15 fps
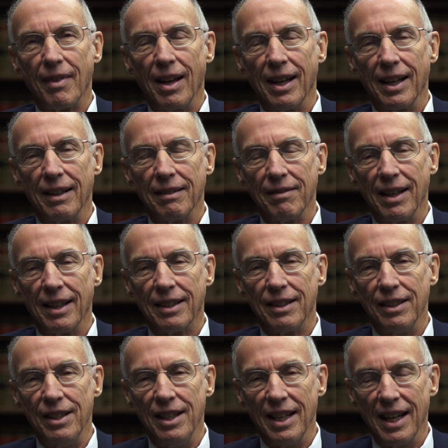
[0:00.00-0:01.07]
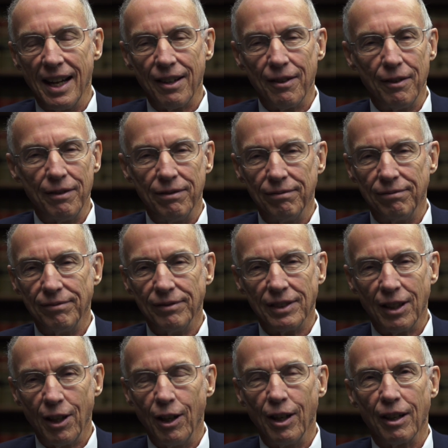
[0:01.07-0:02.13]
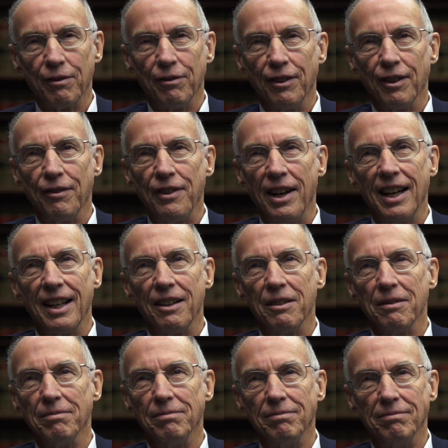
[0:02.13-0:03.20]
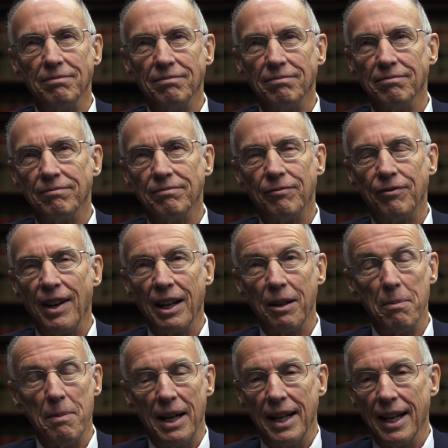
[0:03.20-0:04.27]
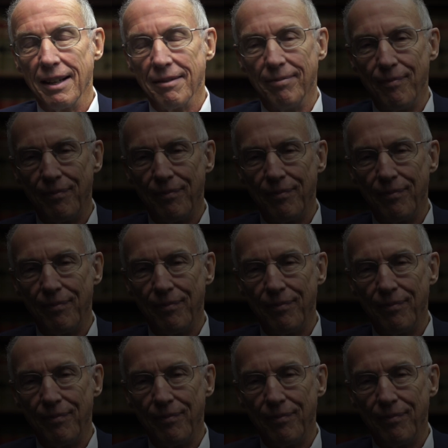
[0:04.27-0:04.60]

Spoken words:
I could not have clerked for a finer man.